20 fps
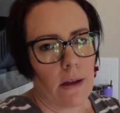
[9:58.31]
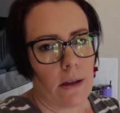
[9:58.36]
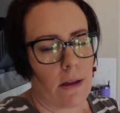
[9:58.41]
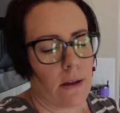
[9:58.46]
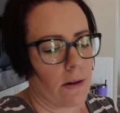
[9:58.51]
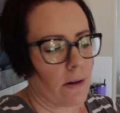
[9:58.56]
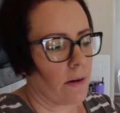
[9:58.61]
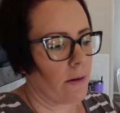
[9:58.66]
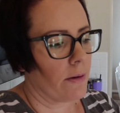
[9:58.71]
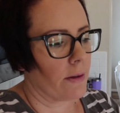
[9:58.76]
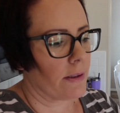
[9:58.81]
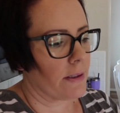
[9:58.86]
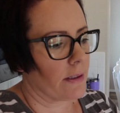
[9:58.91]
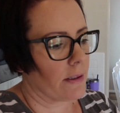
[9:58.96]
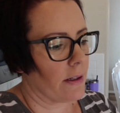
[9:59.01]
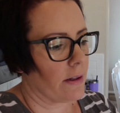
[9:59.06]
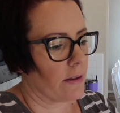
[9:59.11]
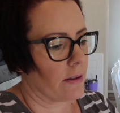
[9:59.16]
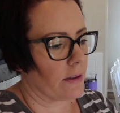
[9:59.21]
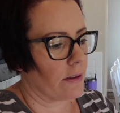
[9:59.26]
You know,
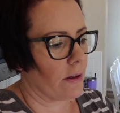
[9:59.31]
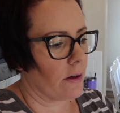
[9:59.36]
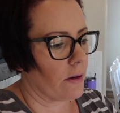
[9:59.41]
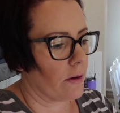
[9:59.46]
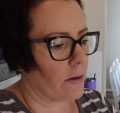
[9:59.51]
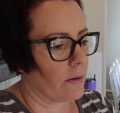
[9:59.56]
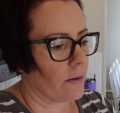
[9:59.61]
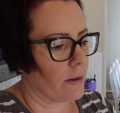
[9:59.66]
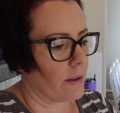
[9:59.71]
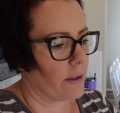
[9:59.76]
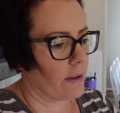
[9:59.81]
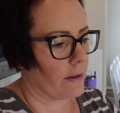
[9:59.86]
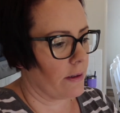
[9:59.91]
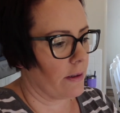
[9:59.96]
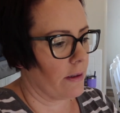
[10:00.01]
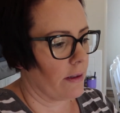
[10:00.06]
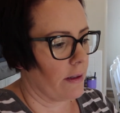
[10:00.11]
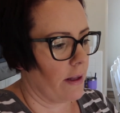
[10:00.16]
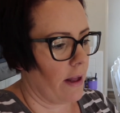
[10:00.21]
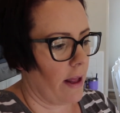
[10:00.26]
there's no
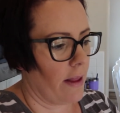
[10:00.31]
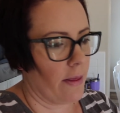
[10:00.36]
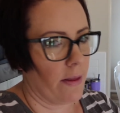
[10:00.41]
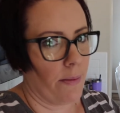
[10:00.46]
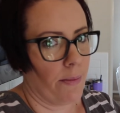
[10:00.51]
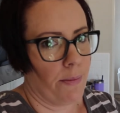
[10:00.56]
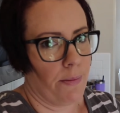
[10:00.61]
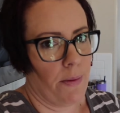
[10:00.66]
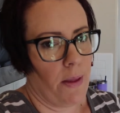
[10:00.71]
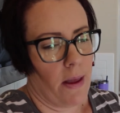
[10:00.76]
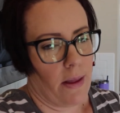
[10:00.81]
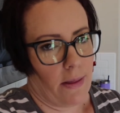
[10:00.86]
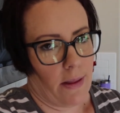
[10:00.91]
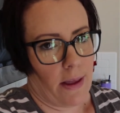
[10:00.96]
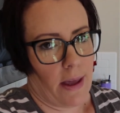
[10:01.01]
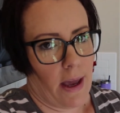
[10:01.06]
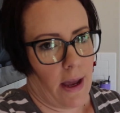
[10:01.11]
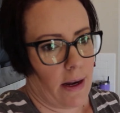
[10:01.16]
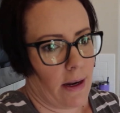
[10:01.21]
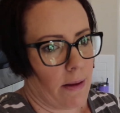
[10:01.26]
in the
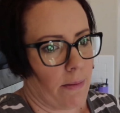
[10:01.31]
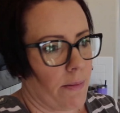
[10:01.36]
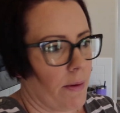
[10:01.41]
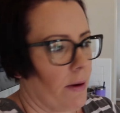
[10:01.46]
canning